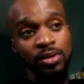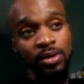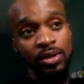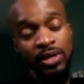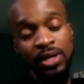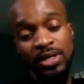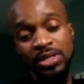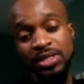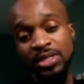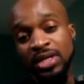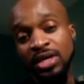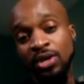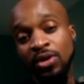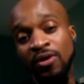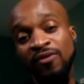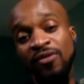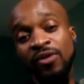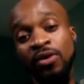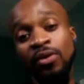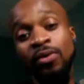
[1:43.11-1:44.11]
It has to get
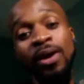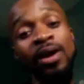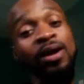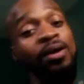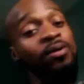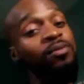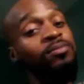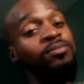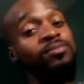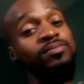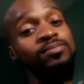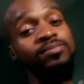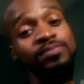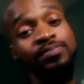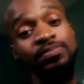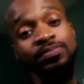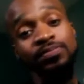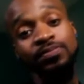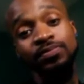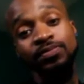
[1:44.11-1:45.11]
off the ground.
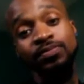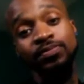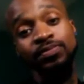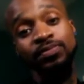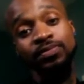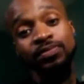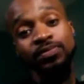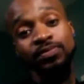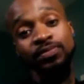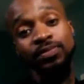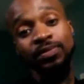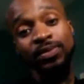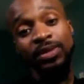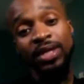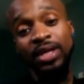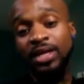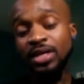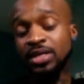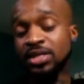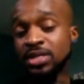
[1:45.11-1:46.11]

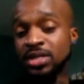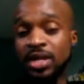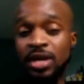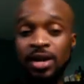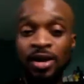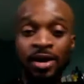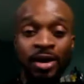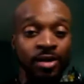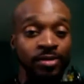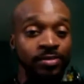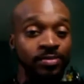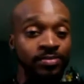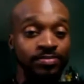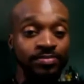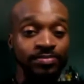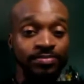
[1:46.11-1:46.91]
It gets in the air.